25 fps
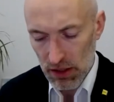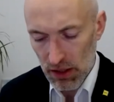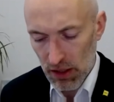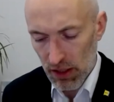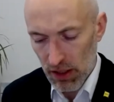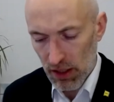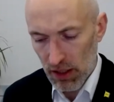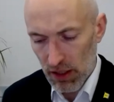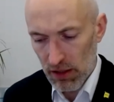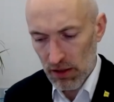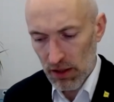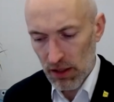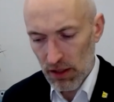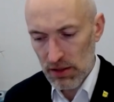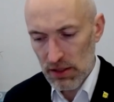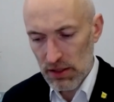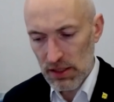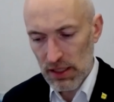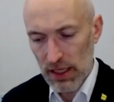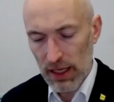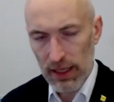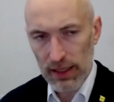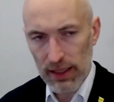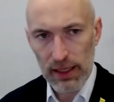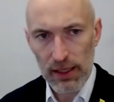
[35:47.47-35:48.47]
And
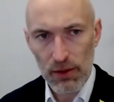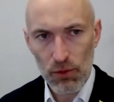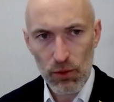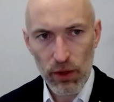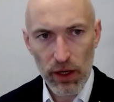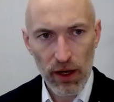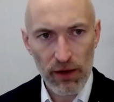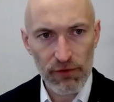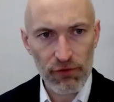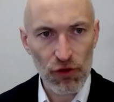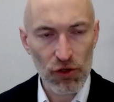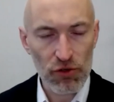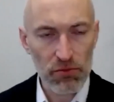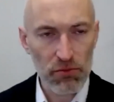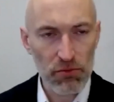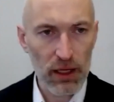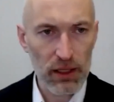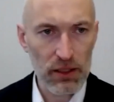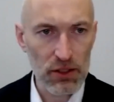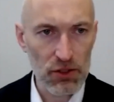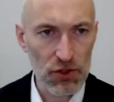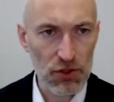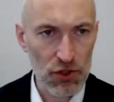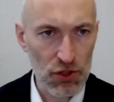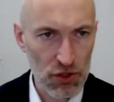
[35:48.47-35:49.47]
sadly, we have not
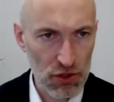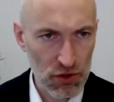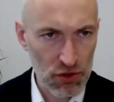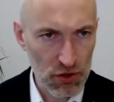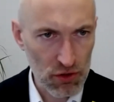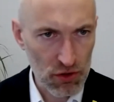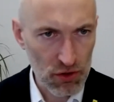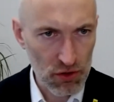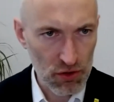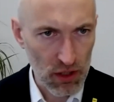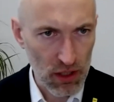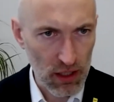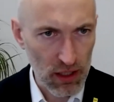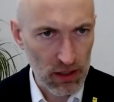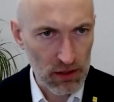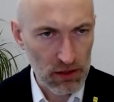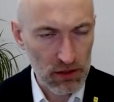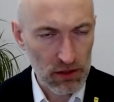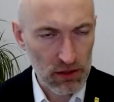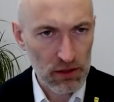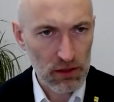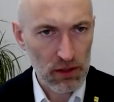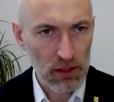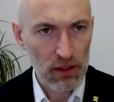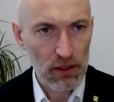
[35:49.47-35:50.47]
managed to do that
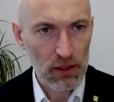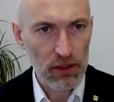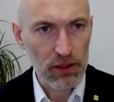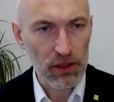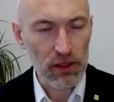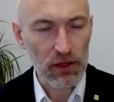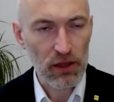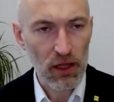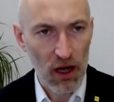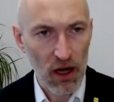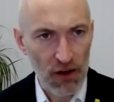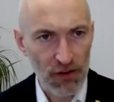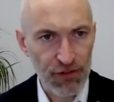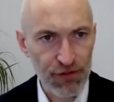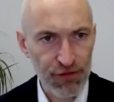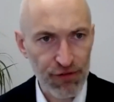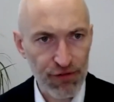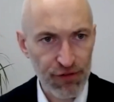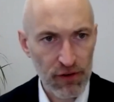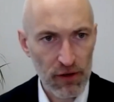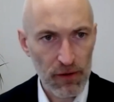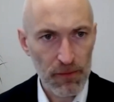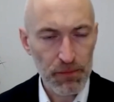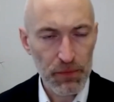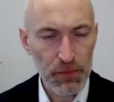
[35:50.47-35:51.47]
enough.